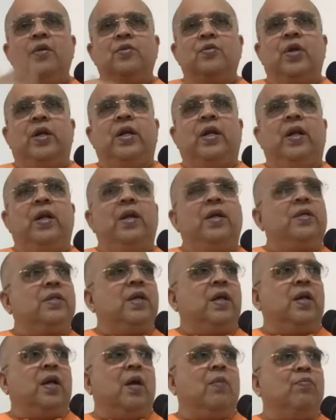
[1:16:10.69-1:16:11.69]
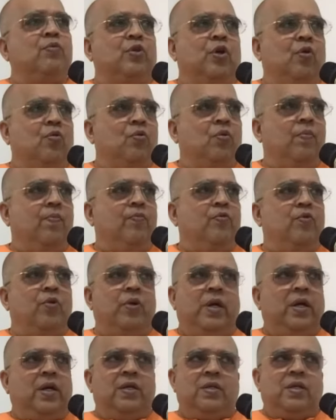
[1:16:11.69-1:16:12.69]
So it eats and comes out. So
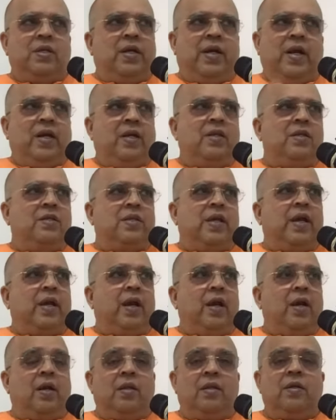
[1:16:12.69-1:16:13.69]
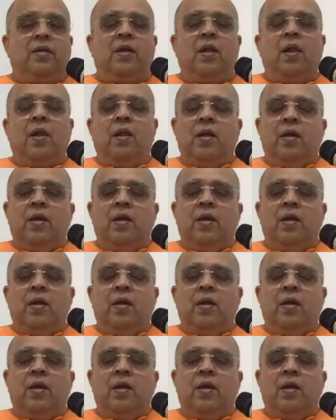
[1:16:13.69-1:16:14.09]
it doesn't get the second.